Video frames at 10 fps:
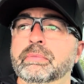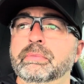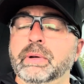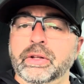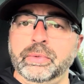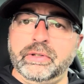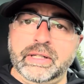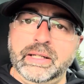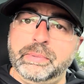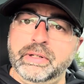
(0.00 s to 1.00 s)
because we're
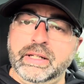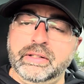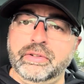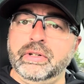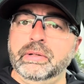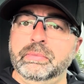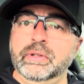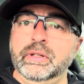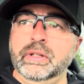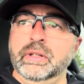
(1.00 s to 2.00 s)
trying to protect his
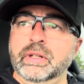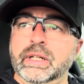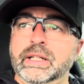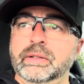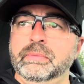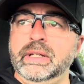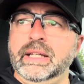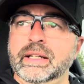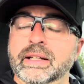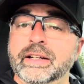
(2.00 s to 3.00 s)
arm. And